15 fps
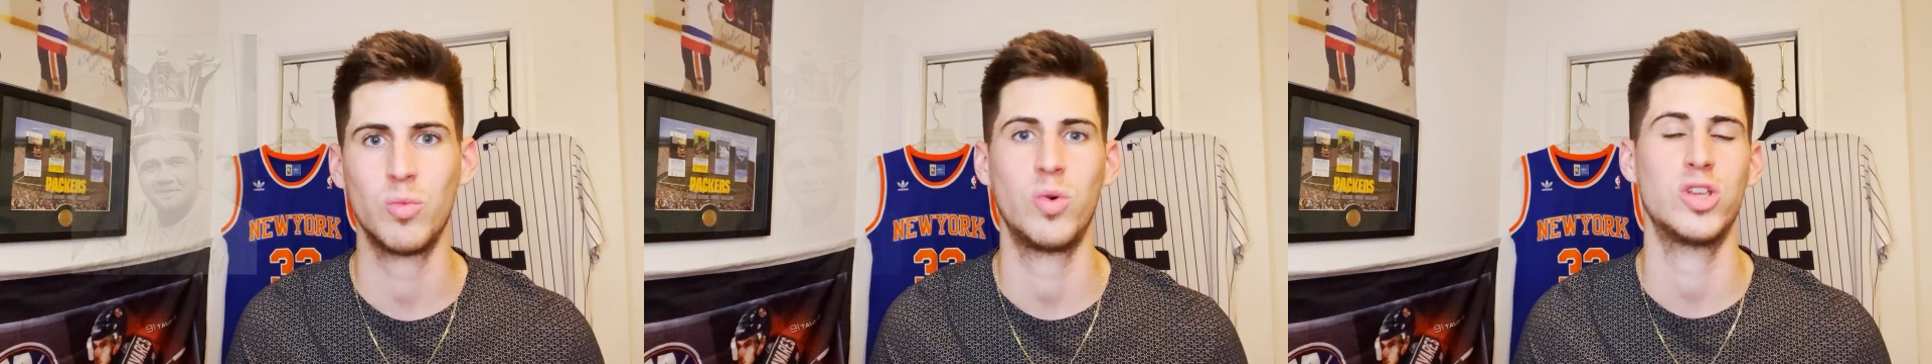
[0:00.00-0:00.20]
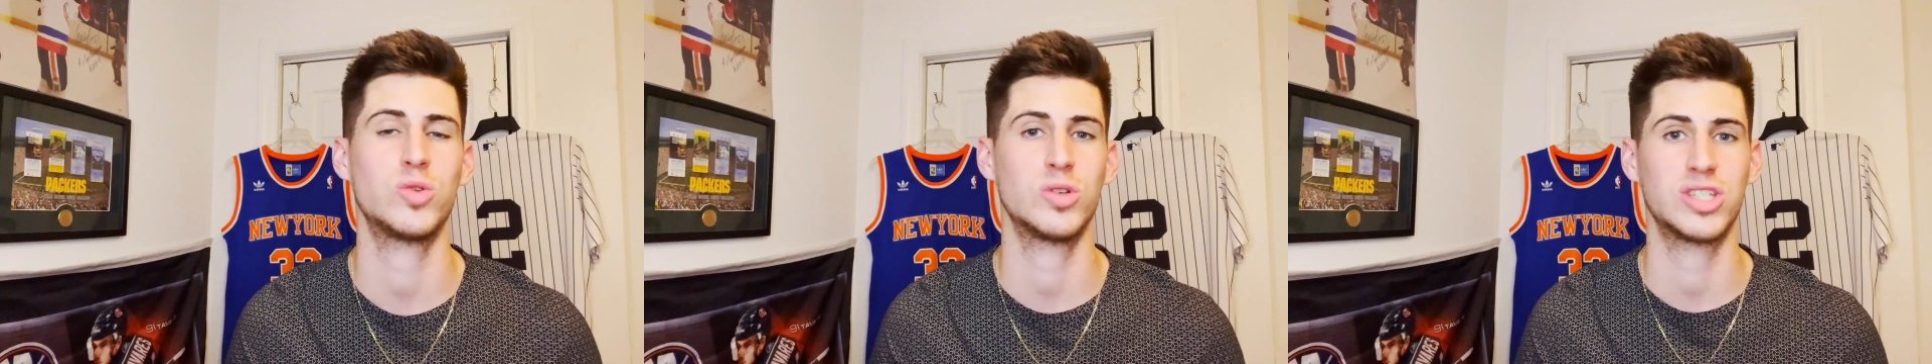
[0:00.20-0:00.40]

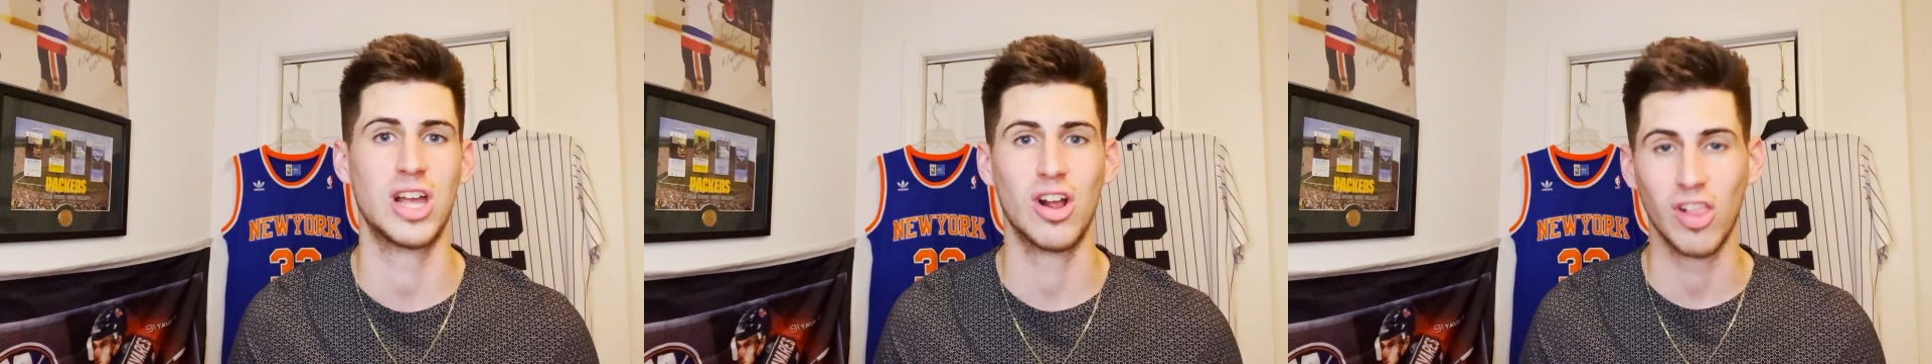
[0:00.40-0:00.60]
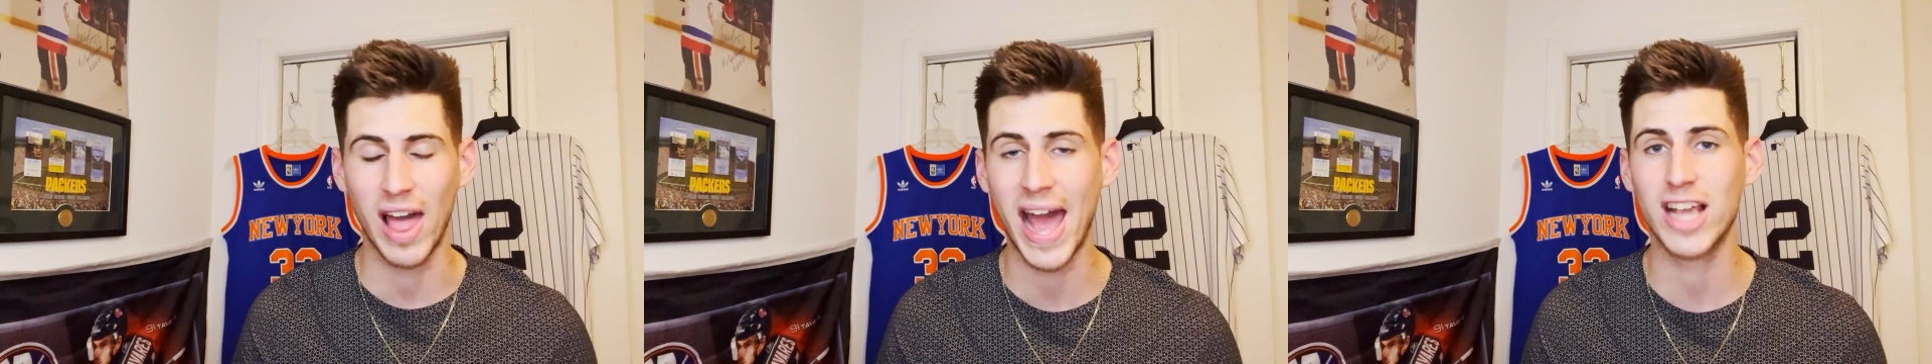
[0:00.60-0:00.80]
which was
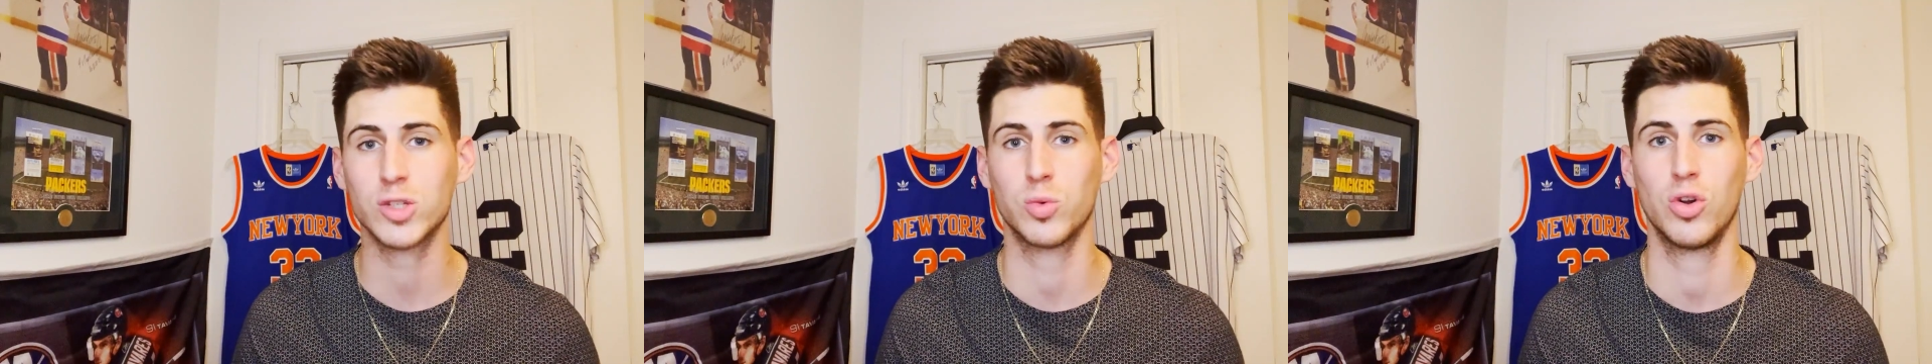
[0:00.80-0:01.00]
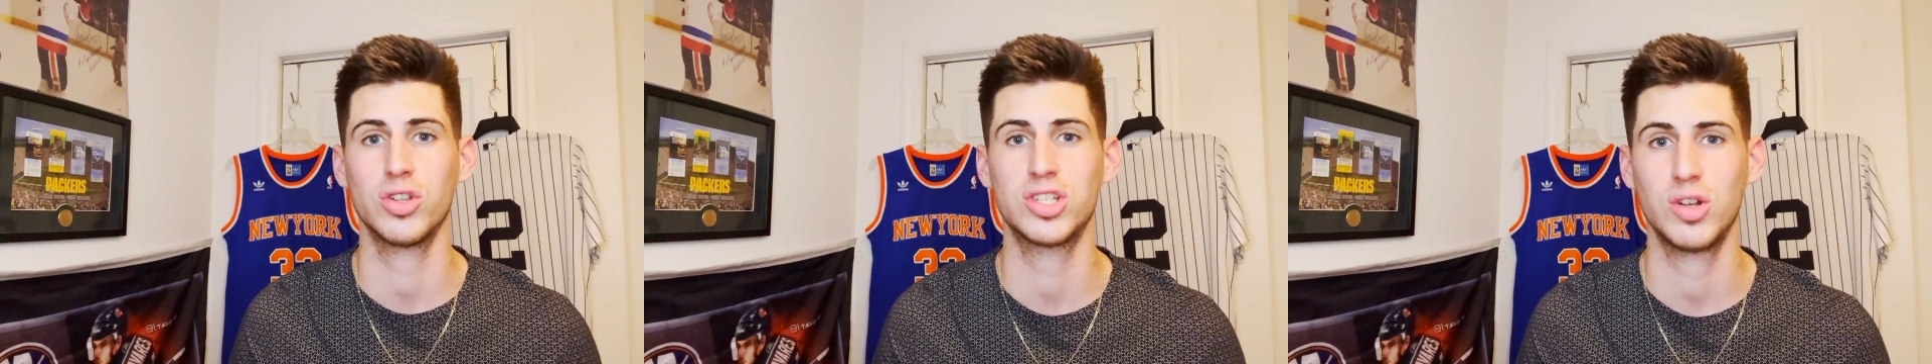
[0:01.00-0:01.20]
their last
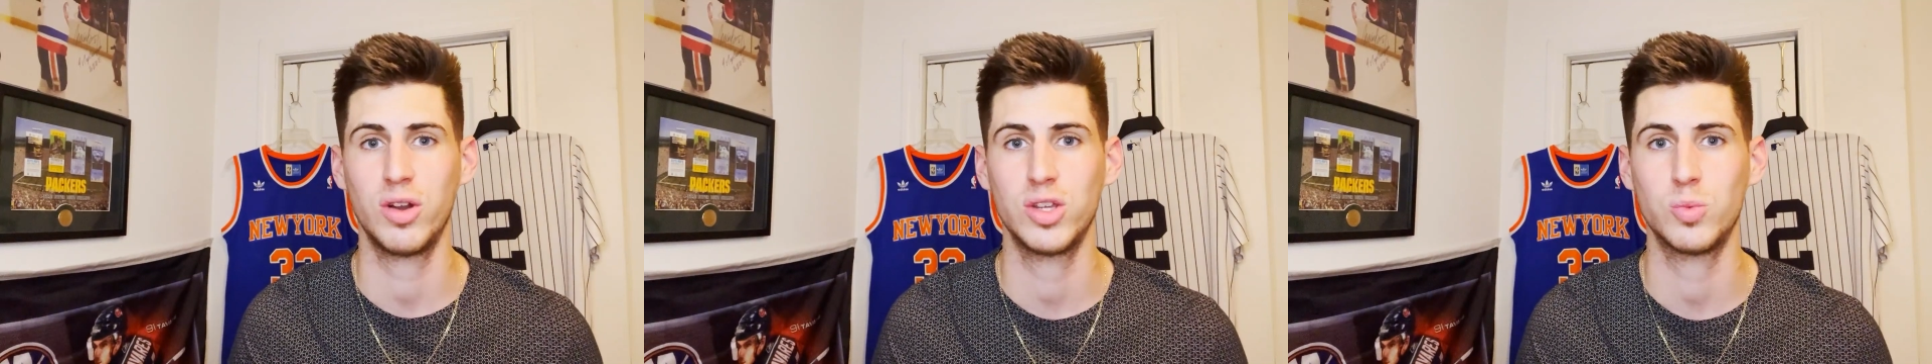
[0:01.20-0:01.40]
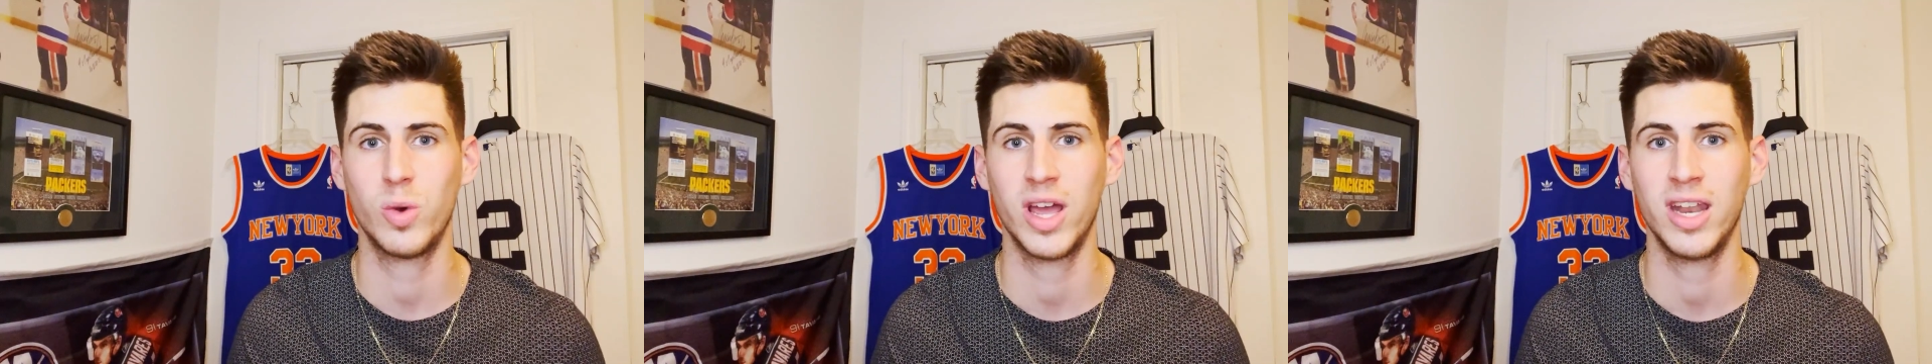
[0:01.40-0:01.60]
World
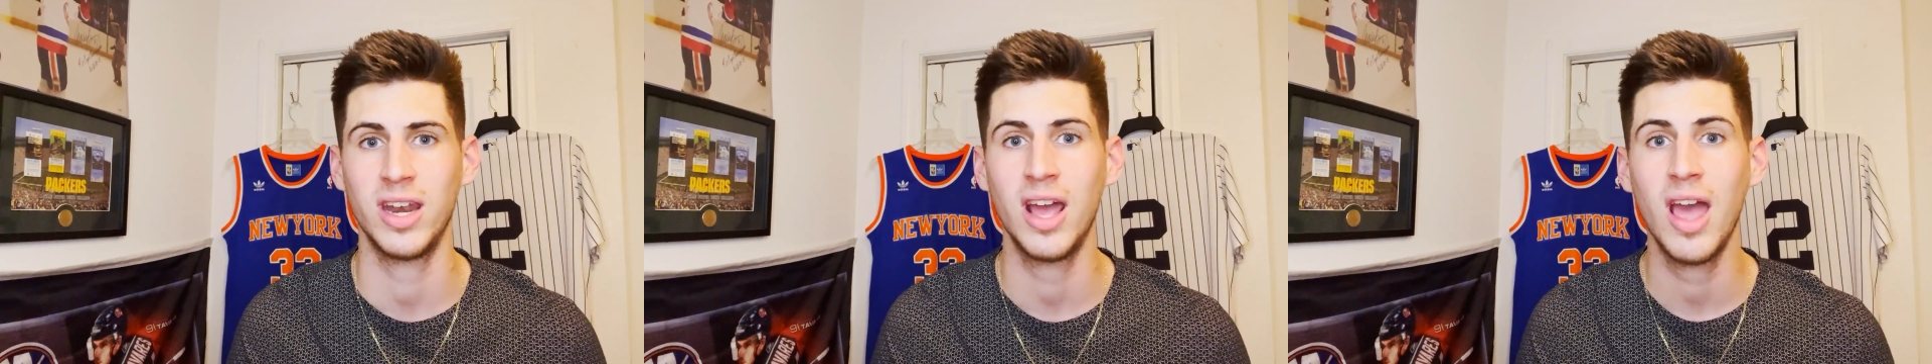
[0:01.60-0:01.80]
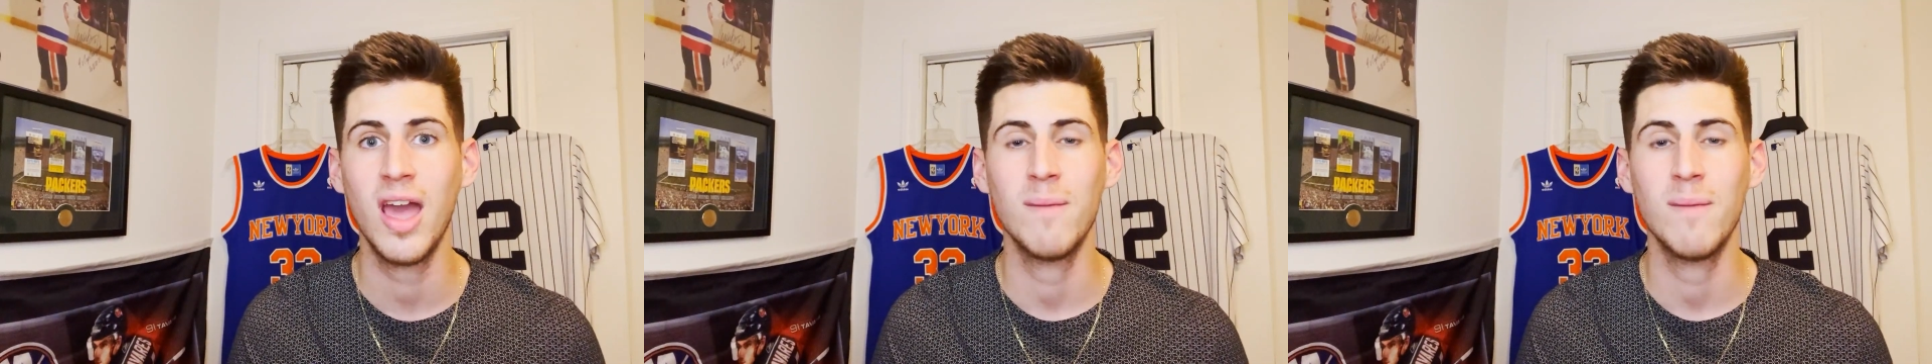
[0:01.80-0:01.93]
Series win.